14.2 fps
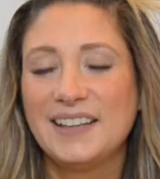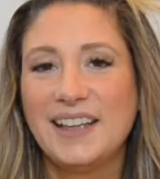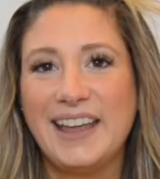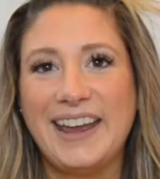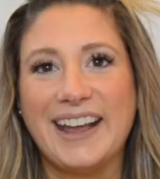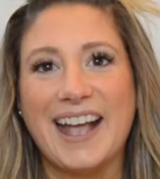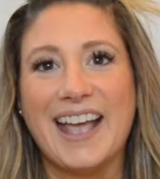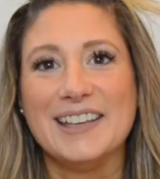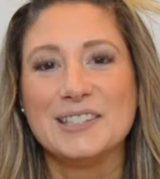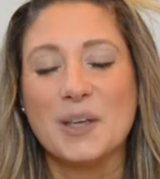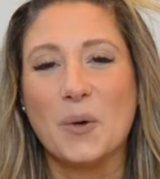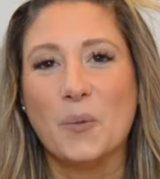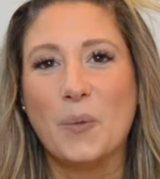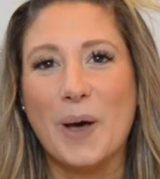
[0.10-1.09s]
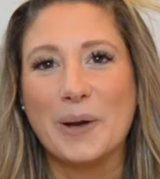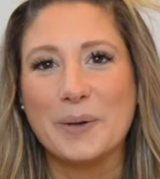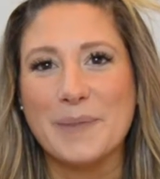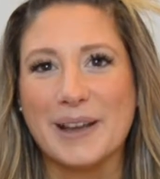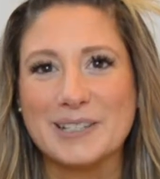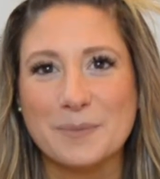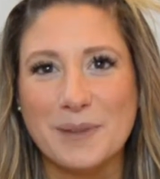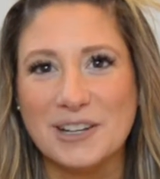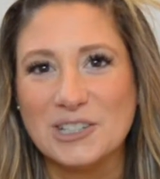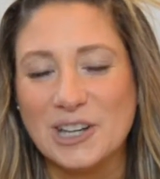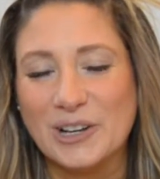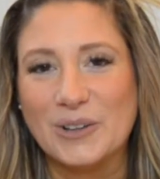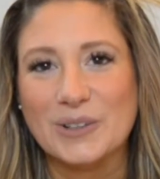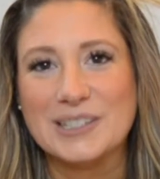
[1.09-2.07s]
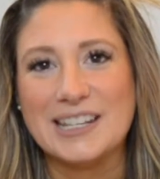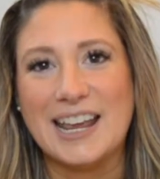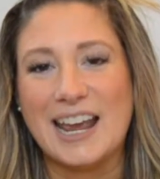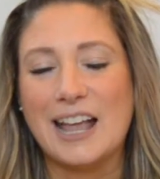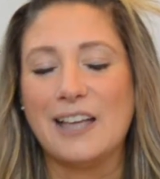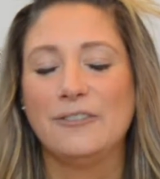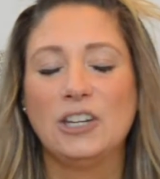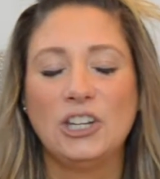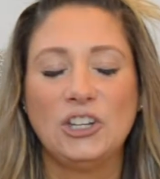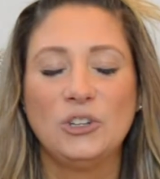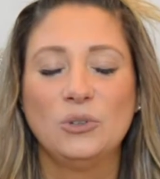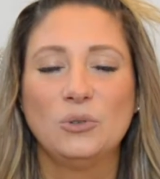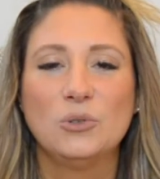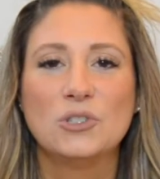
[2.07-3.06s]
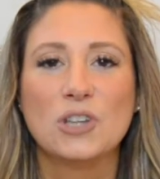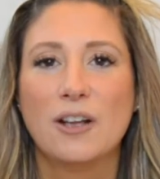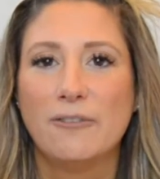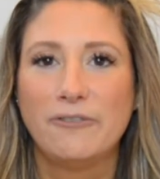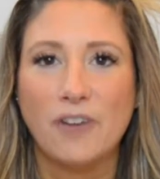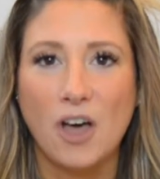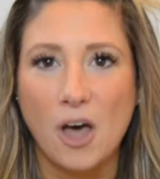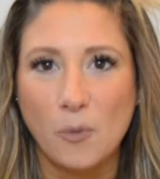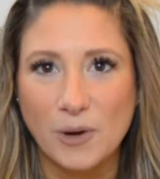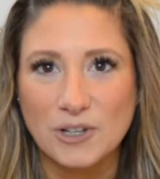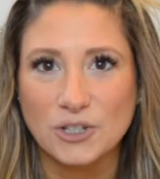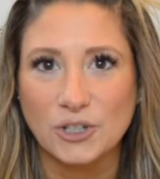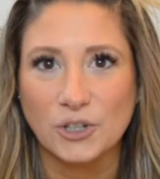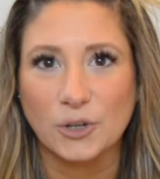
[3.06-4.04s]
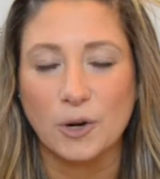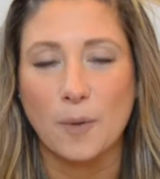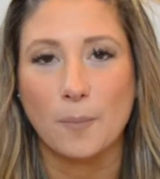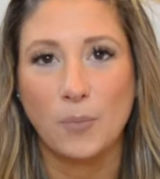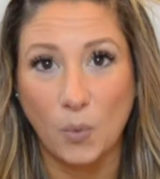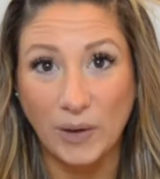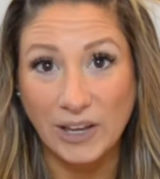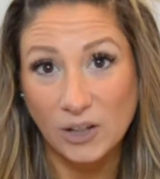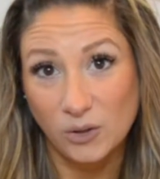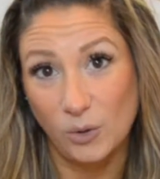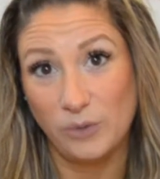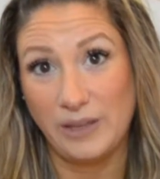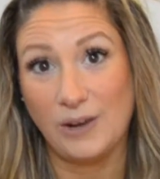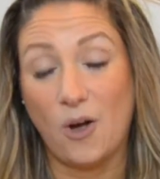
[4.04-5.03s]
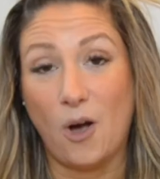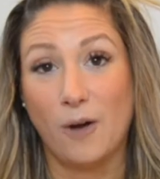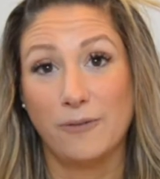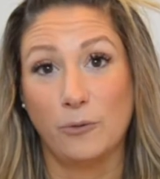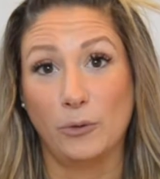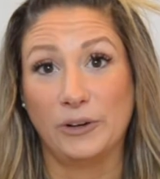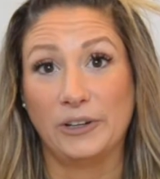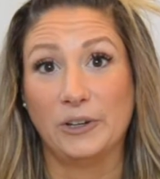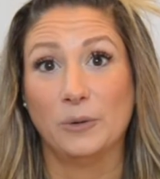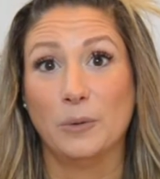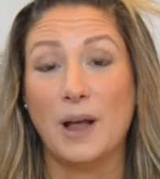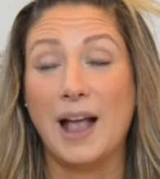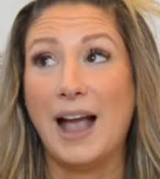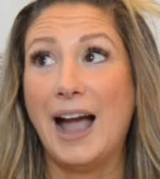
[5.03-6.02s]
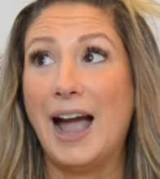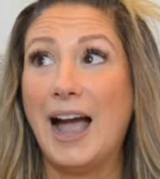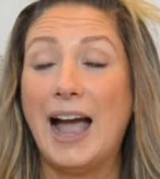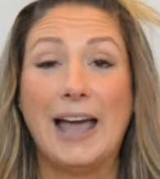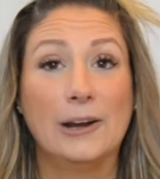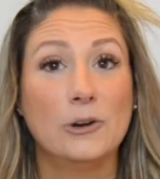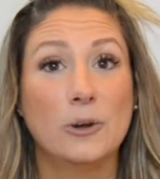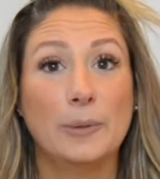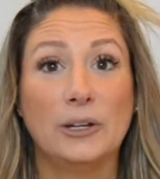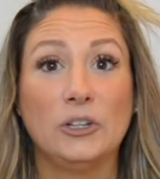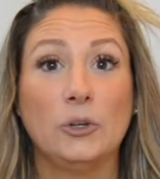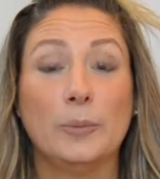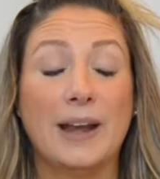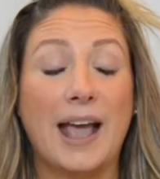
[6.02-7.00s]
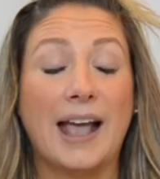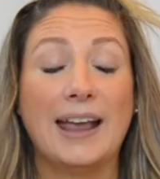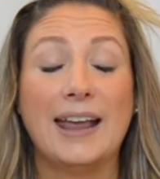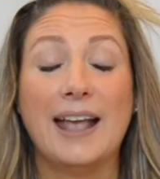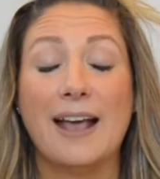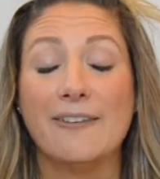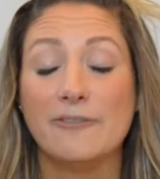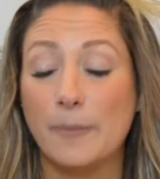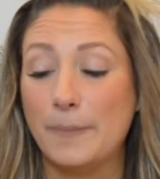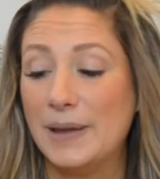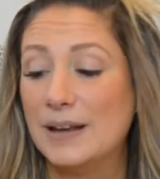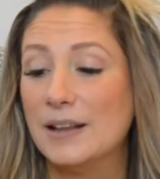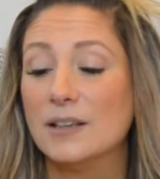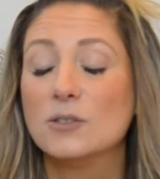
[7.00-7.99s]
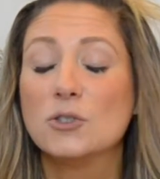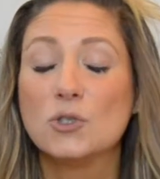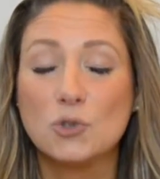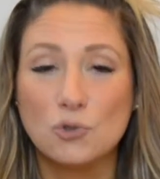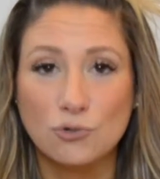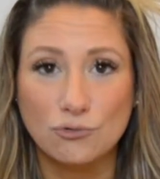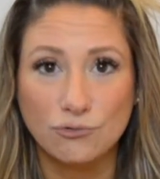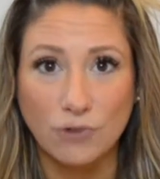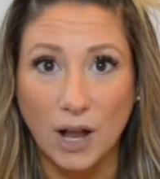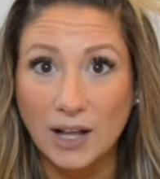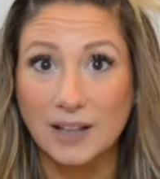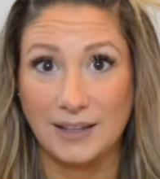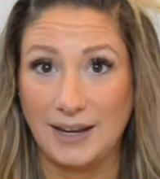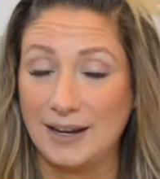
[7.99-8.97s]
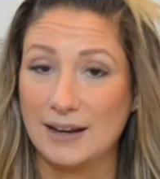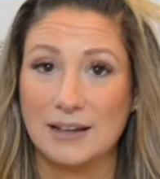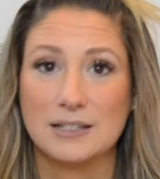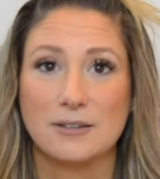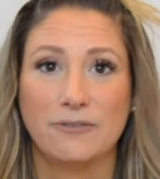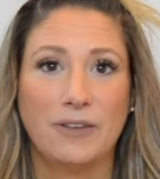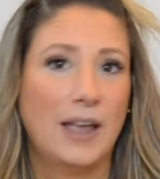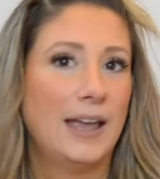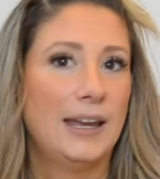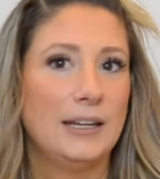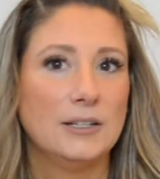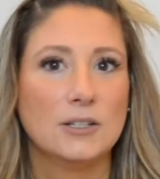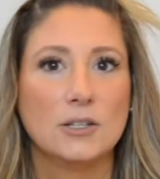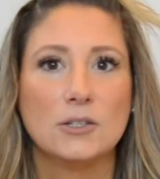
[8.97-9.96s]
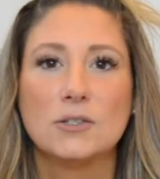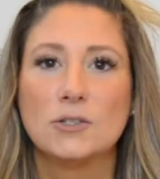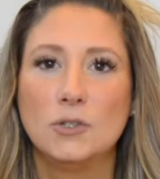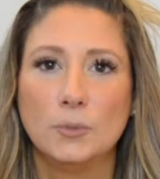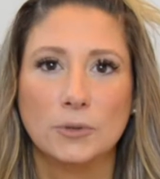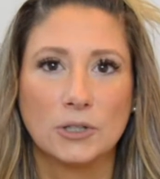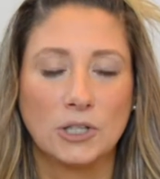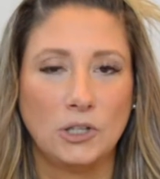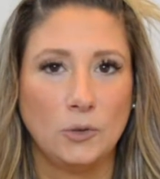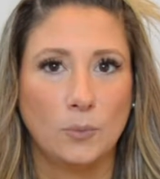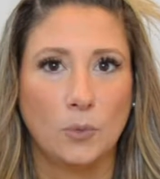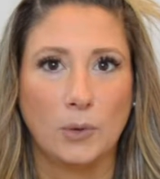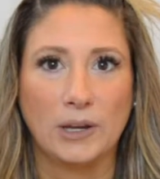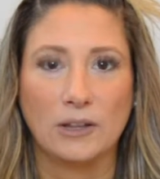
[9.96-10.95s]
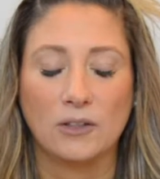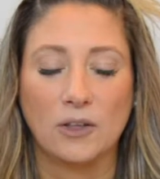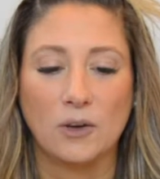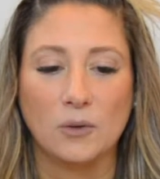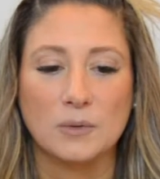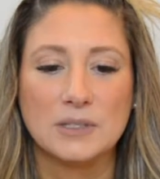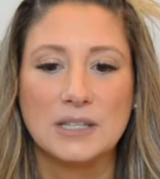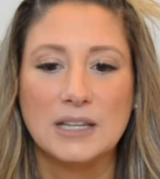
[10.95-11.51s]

Hey guys, welcome back to my channel. Today I have a huge fall winter boy clothing haul for you. I don't know about you, but I have been struggling to find super cute boy clothes.